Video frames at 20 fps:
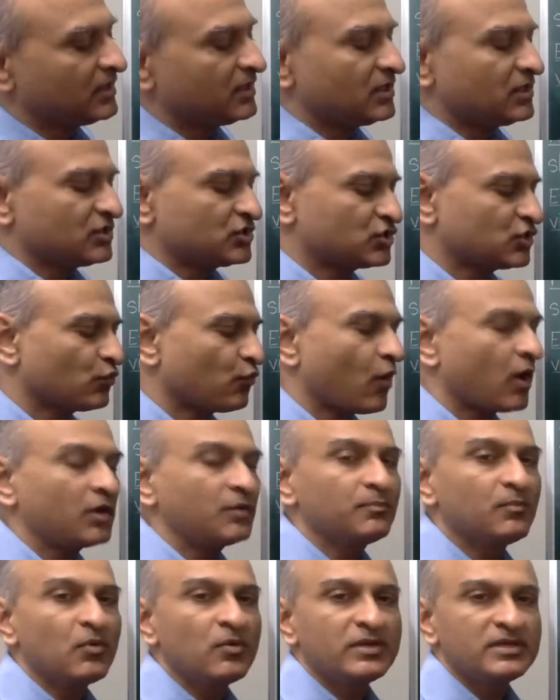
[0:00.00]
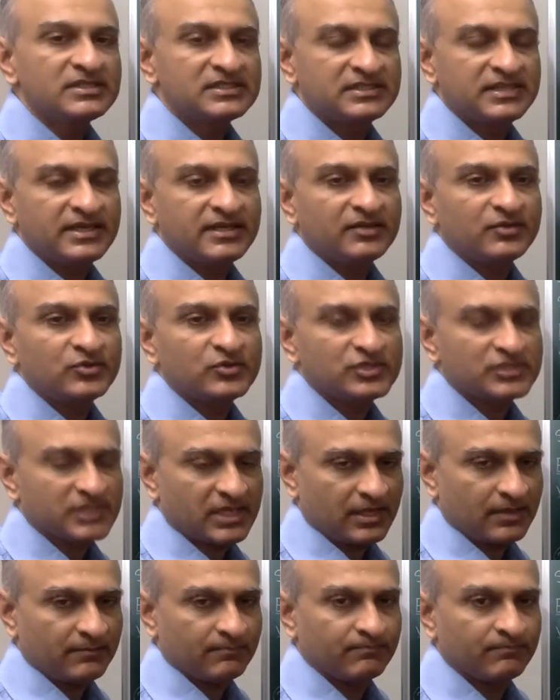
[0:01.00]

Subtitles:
So, what more is there to say?